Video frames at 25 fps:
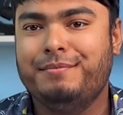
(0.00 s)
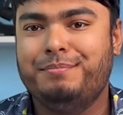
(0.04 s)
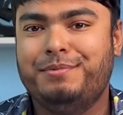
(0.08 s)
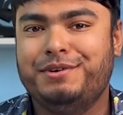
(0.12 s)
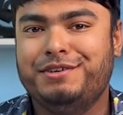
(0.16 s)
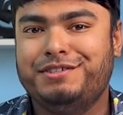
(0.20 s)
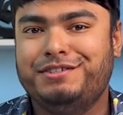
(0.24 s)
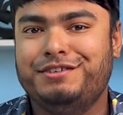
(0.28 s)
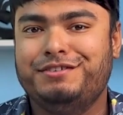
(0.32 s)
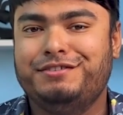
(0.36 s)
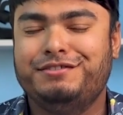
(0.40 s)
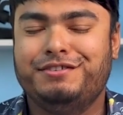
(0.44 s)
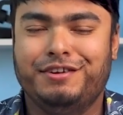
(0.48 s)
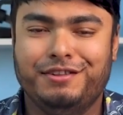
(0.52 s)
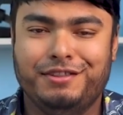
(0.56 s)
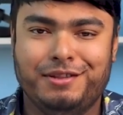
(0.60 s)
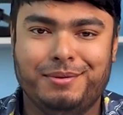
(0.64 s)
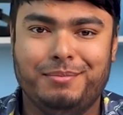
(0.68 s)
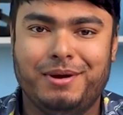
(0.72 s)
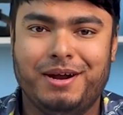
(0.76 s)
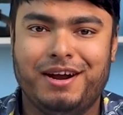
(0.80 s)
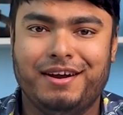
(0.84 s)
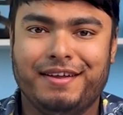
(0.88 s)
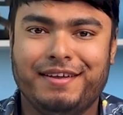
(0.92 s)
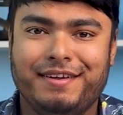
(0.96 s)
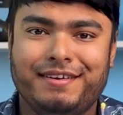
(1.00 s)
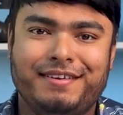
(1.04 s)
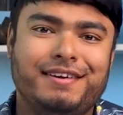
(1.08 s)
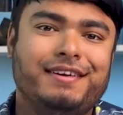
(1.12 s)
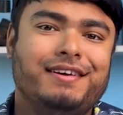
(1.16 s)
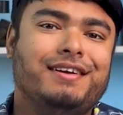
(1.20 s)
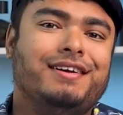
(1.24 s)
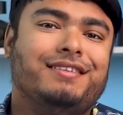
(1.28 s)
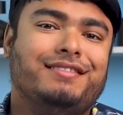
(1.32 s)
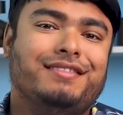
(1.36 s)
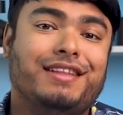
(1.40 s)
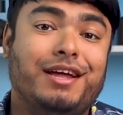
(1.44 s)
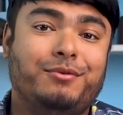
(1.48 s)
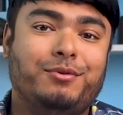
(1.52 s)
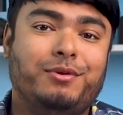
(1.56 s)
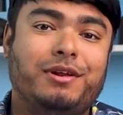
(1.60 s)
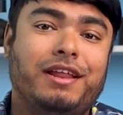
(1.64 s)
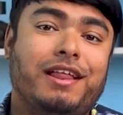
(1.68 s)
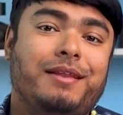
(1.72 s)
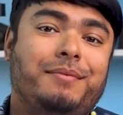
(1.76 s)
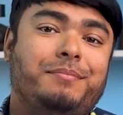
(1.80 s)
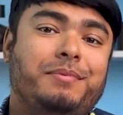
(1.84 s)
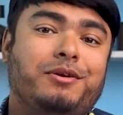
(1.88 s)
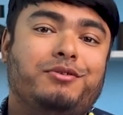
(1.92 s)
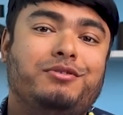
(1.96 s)
compressors on the market that will
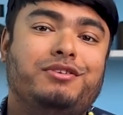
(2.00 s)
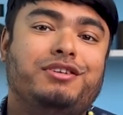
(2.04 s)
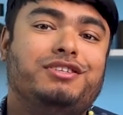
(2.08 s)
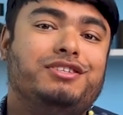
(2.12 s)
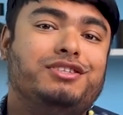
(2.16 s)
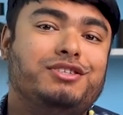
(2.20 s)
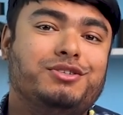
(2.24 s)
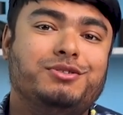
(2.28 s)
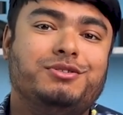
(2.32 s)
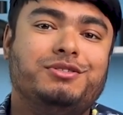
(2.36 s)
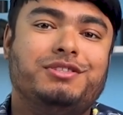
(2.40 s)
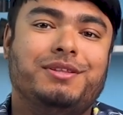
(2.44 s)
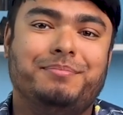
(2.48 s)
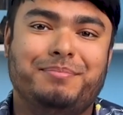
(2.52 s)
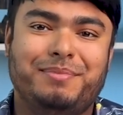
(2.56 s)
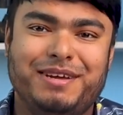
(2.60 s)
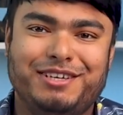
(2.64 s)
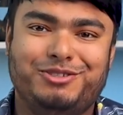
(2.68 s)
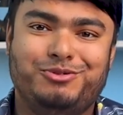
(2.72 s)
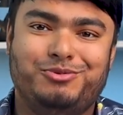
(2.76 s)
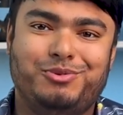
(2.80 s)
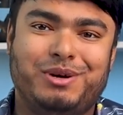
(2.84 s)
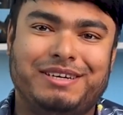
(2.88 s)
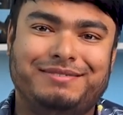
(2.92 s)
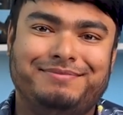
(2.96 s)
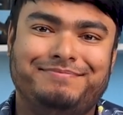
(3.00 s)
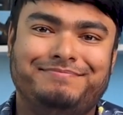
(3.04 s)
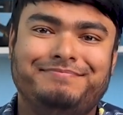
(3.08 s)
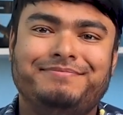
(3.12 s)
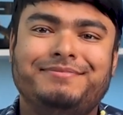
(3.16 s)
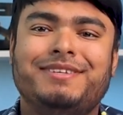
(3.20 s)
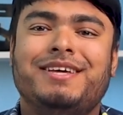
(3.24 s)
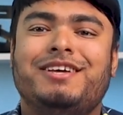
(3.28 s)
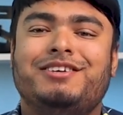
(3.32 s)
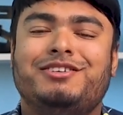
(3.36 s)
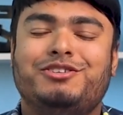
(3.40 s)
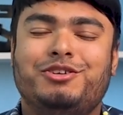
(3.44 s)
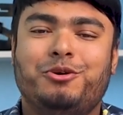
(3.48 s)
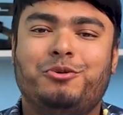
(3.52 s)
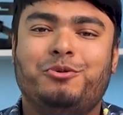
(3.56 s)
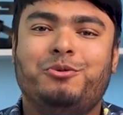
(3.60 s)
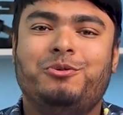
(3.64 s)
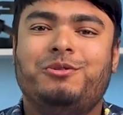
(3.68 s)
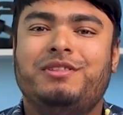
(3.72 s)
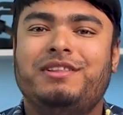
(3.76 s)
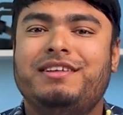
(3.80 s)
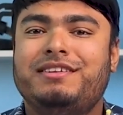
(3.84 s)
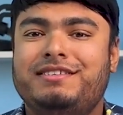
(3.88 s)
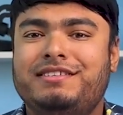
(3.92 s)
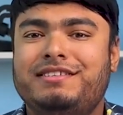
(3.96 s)
help you to choose the best one.
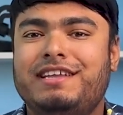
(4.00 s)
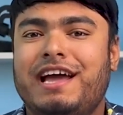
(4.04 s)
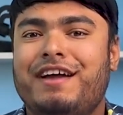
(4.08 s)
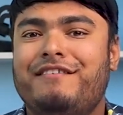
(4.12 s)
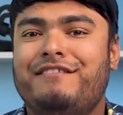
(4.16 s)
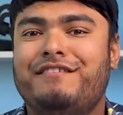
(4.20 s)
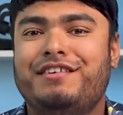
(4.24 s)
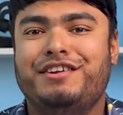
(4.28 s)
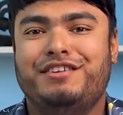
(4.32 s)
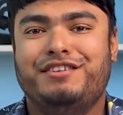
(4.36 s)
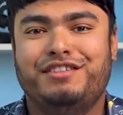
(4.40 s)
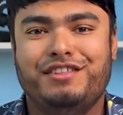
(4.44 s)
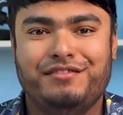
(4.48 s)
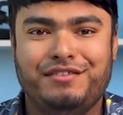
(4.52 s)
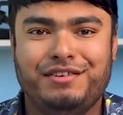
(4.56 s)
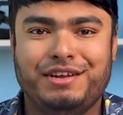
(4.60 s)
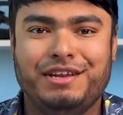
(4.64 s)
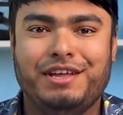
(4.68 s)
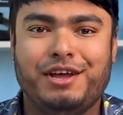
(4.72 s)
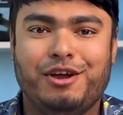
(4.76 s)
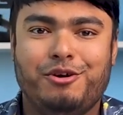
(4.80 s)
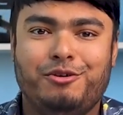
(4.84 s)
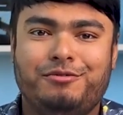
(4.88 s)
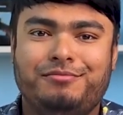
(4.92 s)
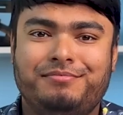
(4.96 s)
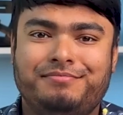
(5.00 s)
So let's dive into the video.